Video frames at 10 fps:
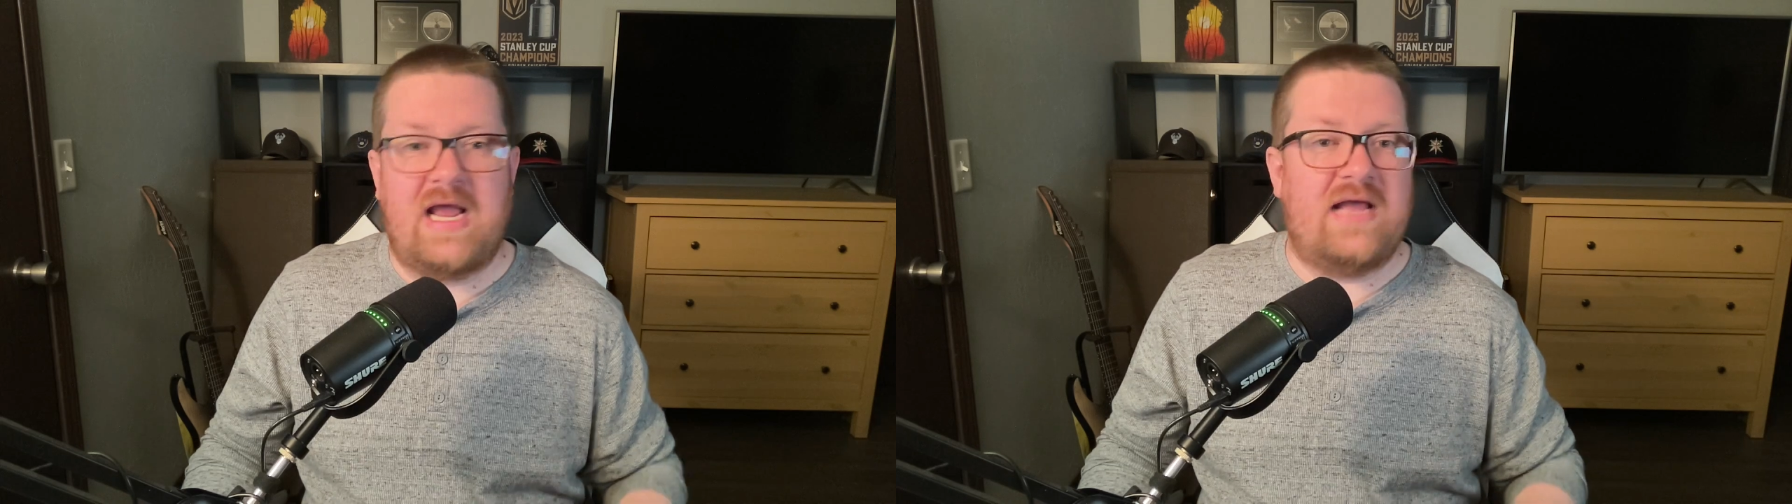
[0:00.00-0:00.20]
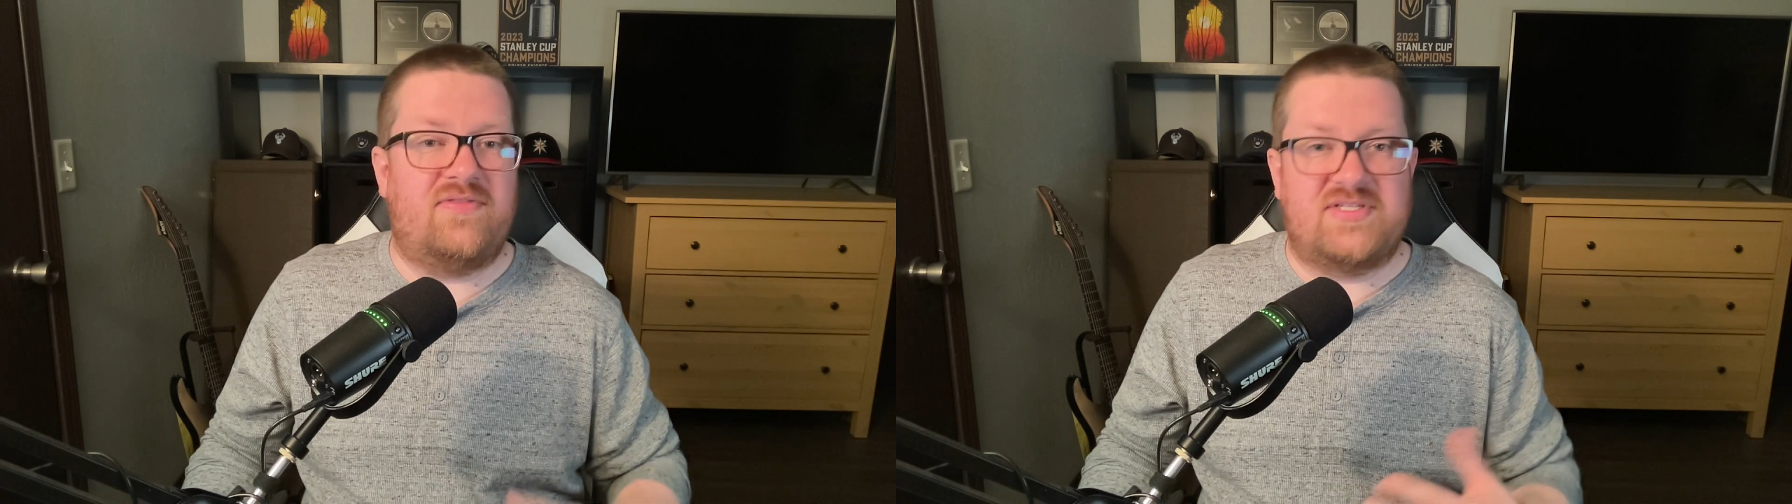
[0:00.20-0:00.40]

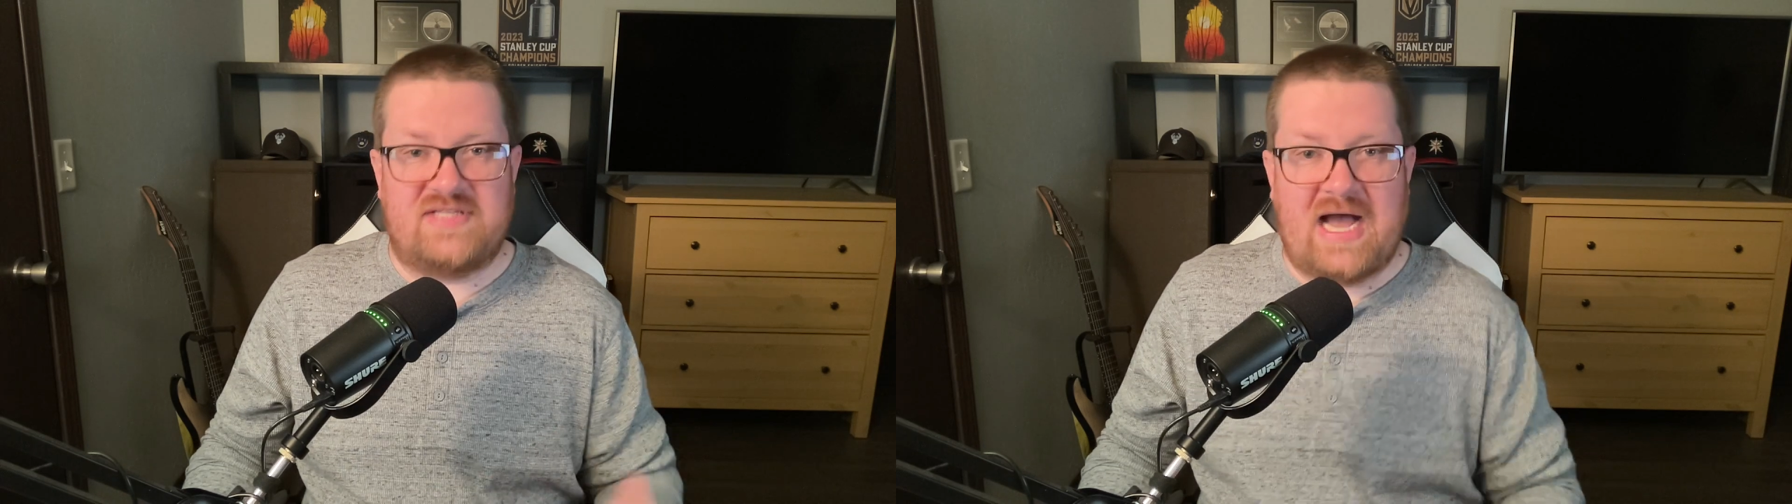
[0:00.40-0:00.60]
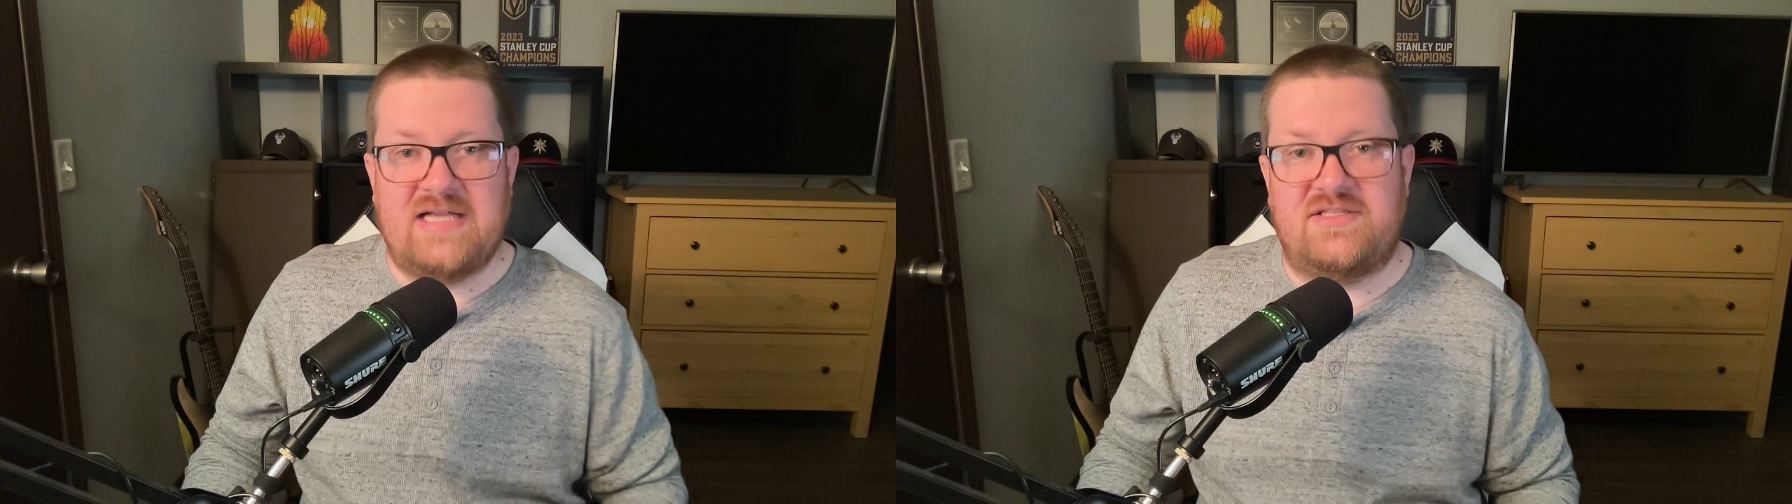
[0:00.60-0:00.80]
and the
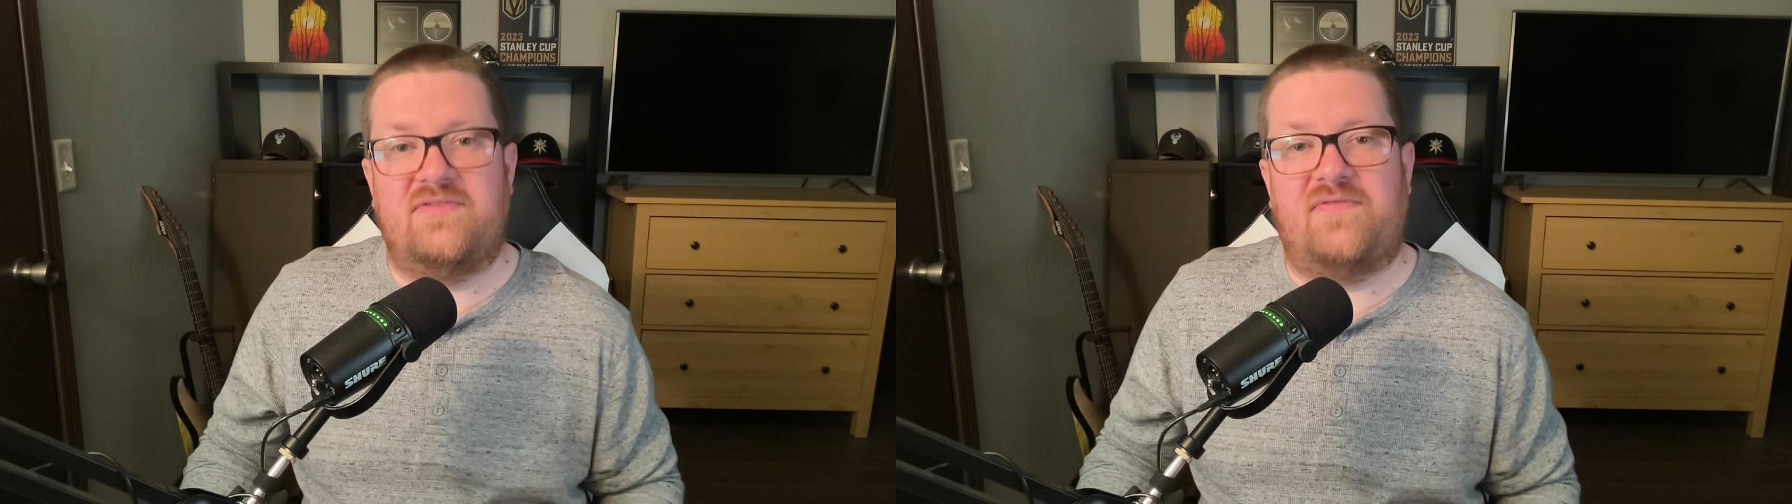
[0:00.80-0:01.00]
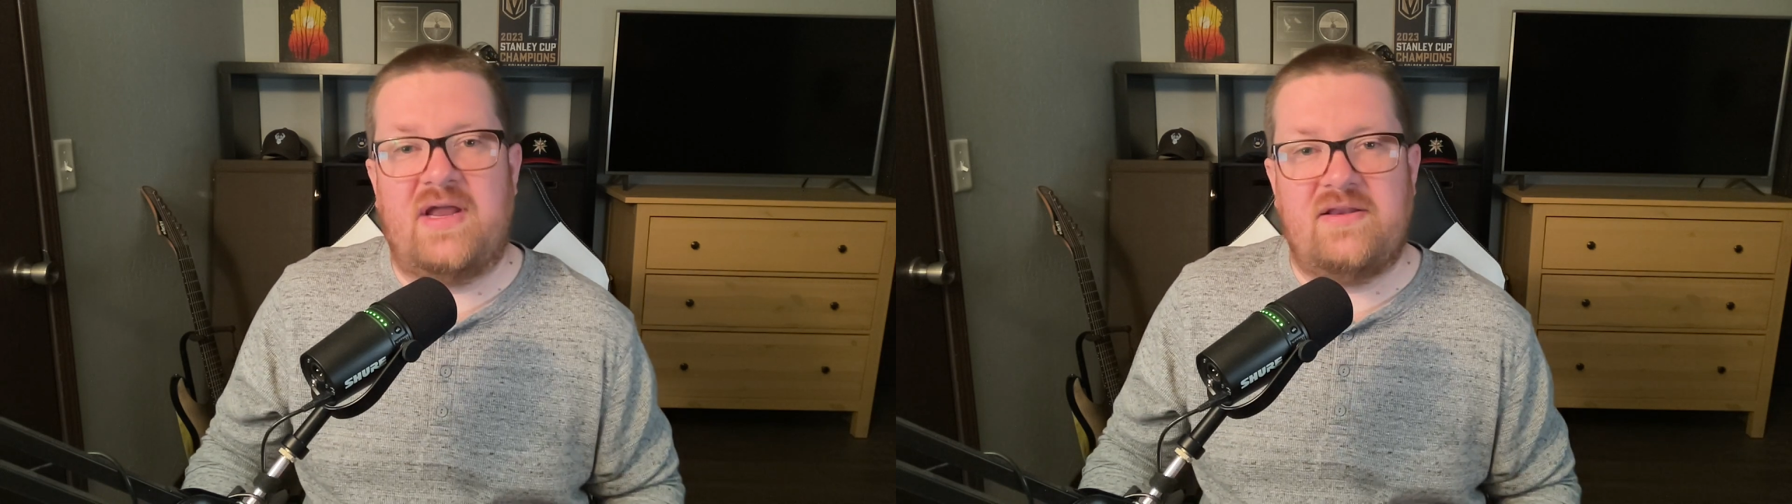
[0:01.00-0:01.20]
size of the
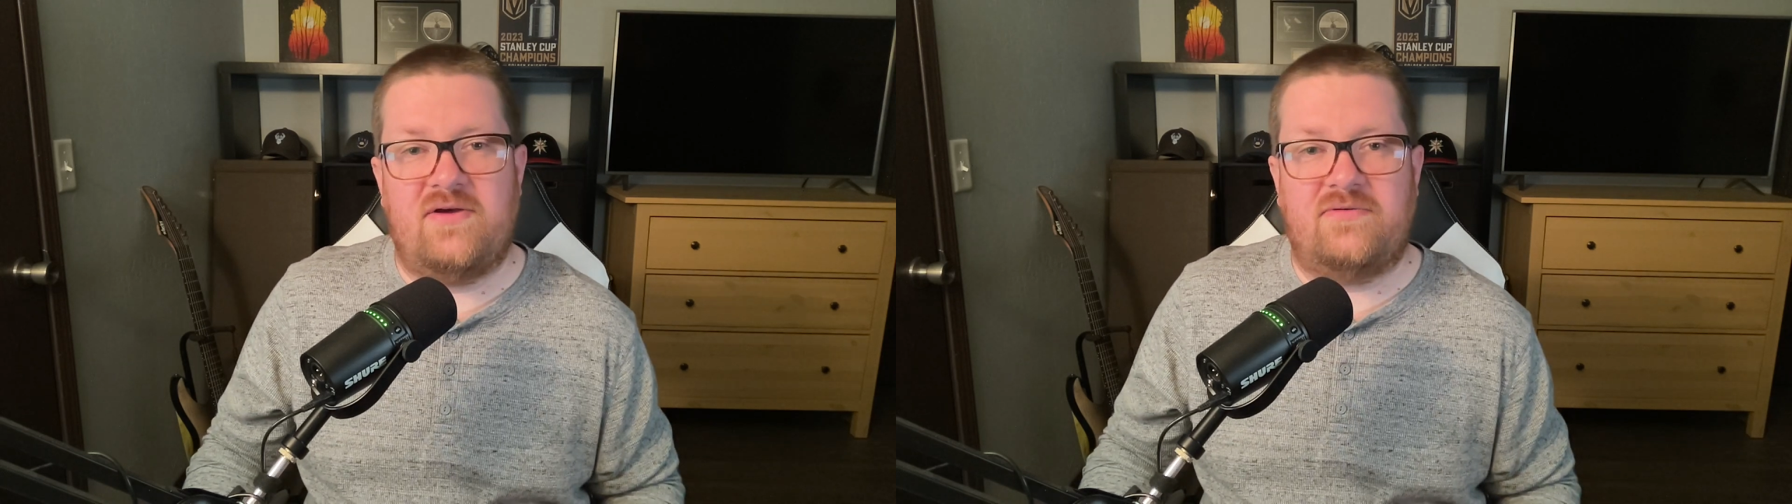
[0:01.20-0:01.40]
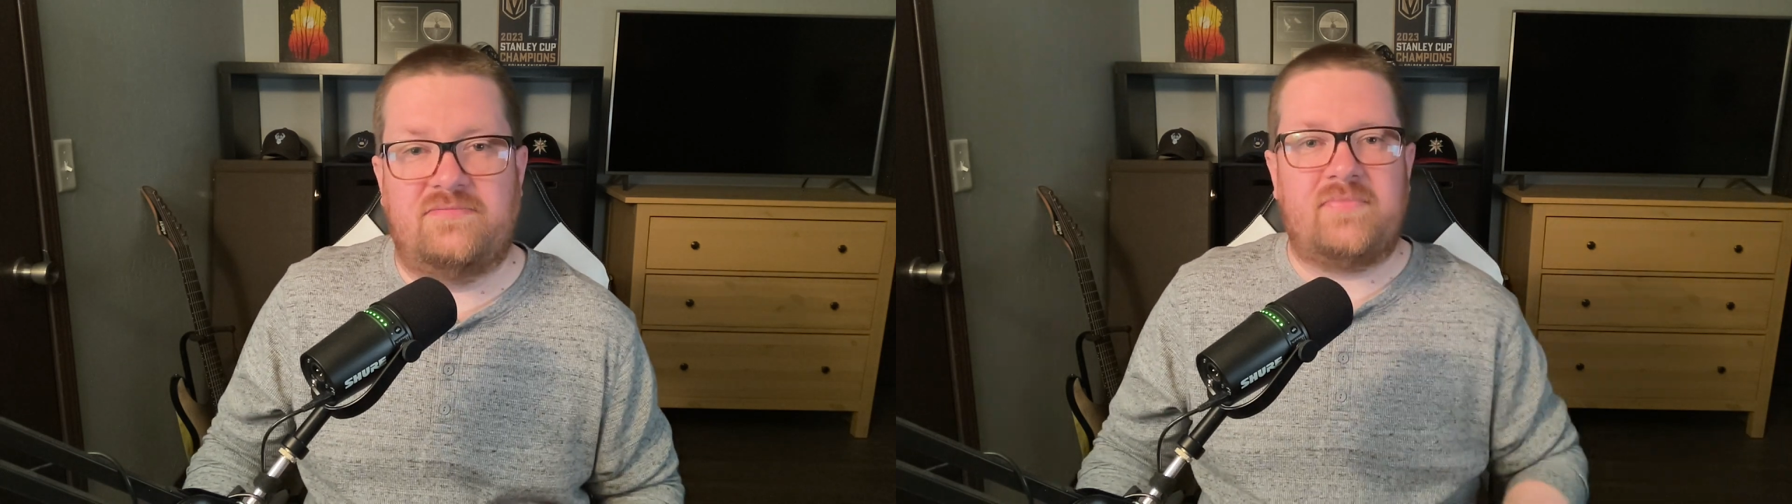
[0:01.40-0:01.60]
venue.